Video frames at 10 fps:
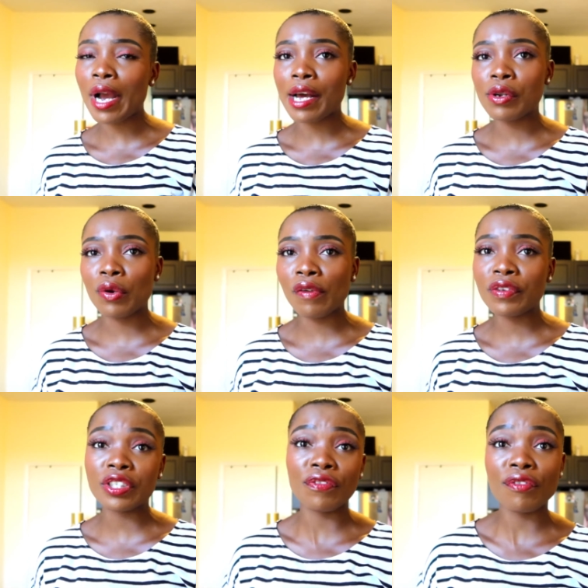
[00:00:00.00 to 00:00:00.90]
I don't know if
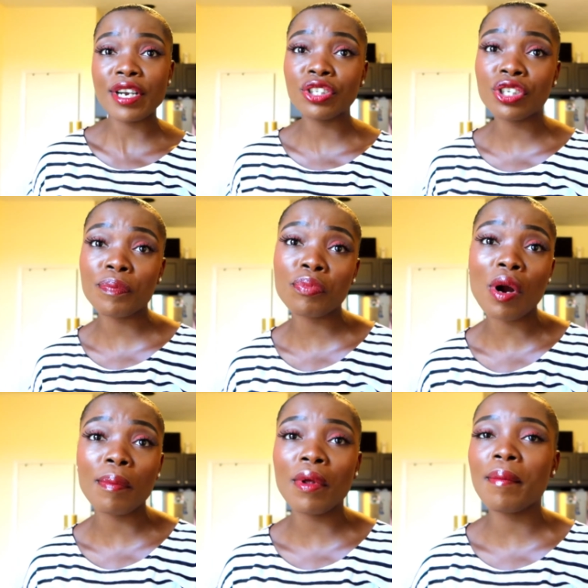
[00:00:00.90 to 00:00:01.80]
it's a friendship
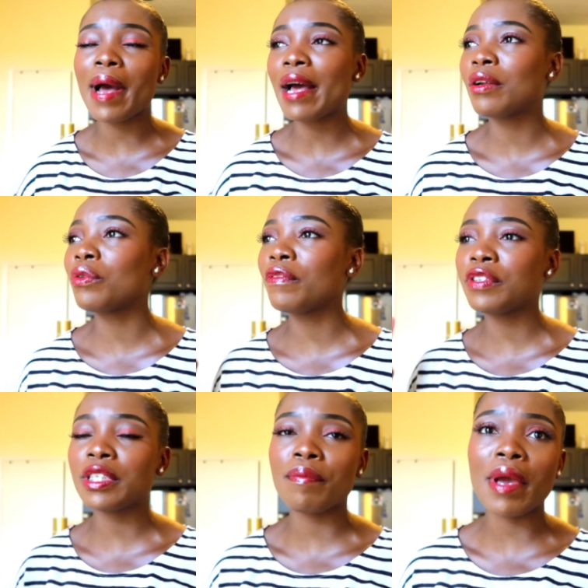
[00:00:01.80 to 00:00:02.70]
problem, I don't know if
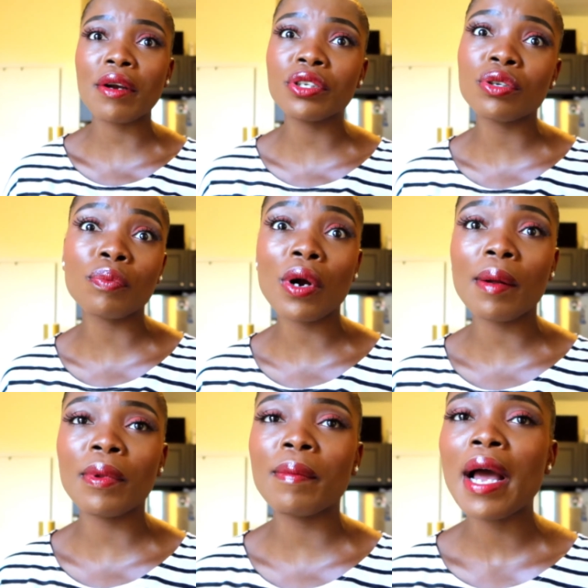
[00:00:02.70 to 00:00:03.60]
it's a marital
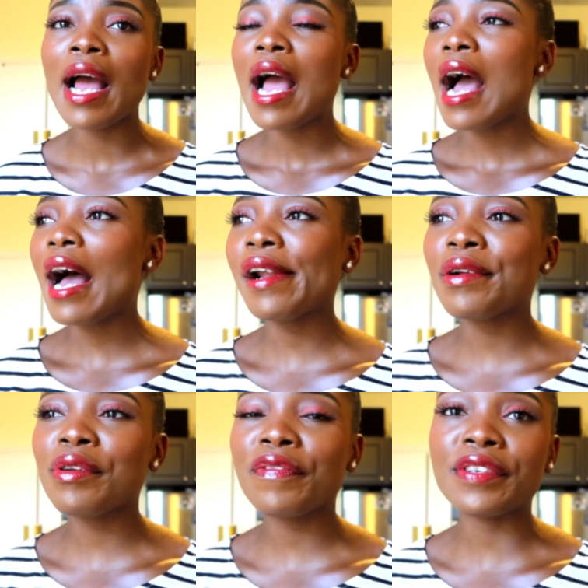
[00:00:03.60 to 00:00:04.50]
problem, I
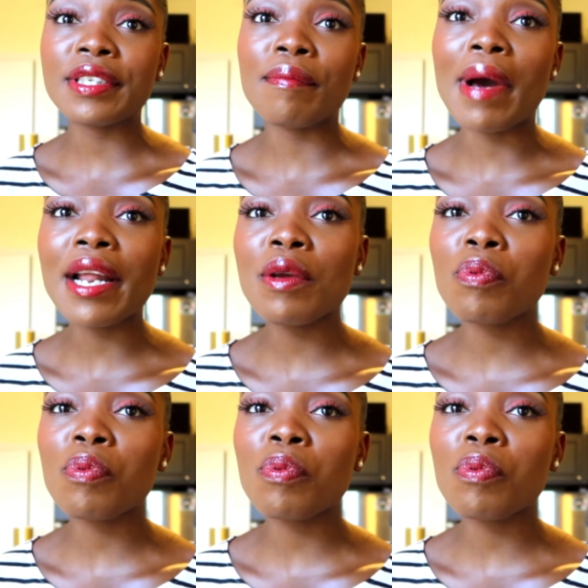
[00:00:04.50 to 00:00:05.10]
don't know if it's a money